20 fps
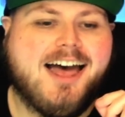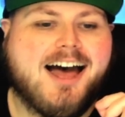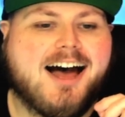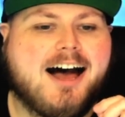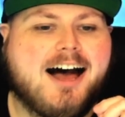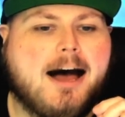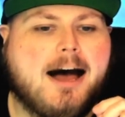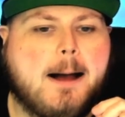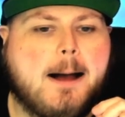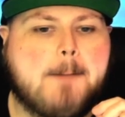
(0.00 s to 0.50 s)

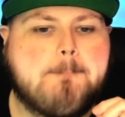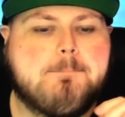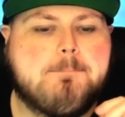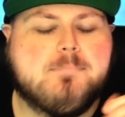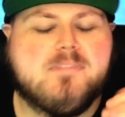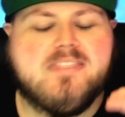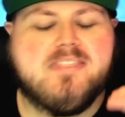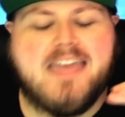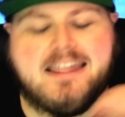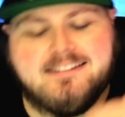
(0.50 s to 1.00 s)
Um,
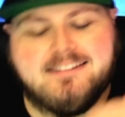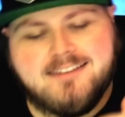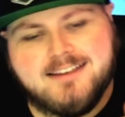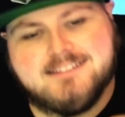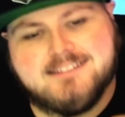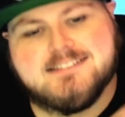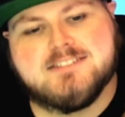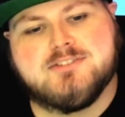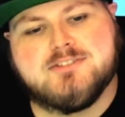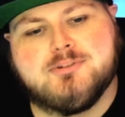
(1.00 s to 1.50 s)
that
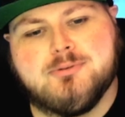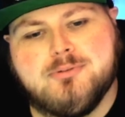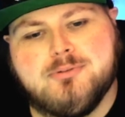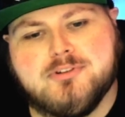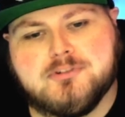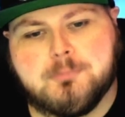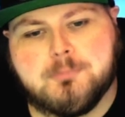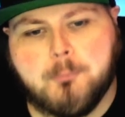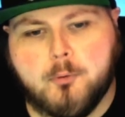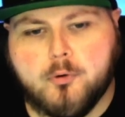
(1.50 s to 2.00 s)
takes us to
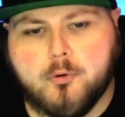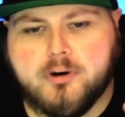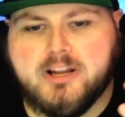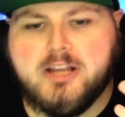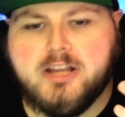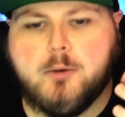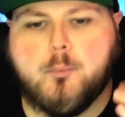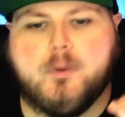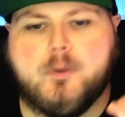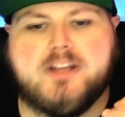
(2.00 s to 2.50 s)
this
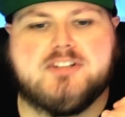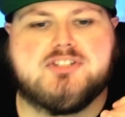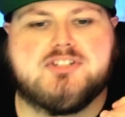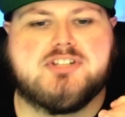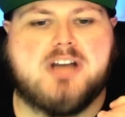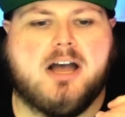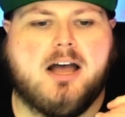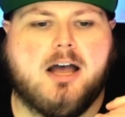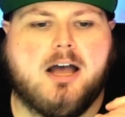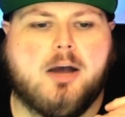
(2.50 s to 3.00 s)
morning, which
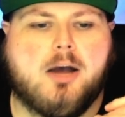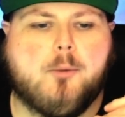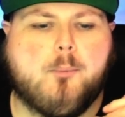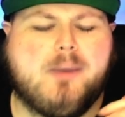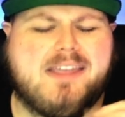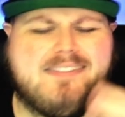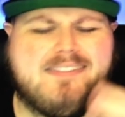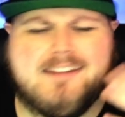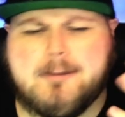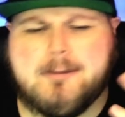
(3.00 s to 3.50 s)
uh,
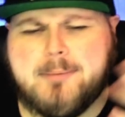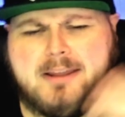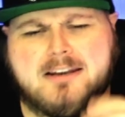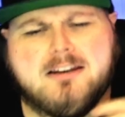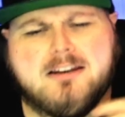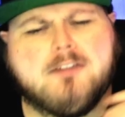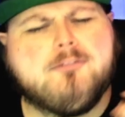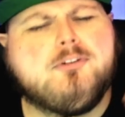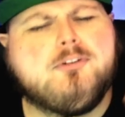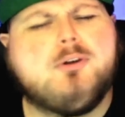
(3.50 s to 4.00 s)
we ended up
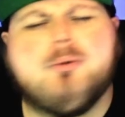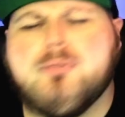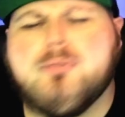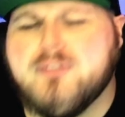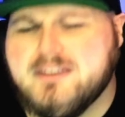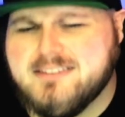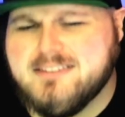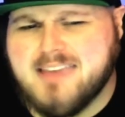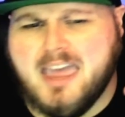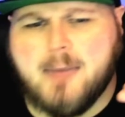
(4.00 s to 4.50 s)
getting a few
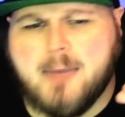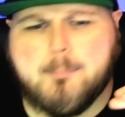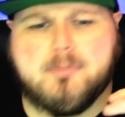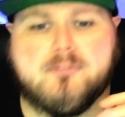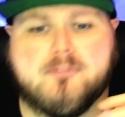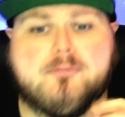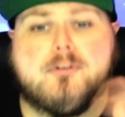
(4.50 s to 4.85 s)
things happen.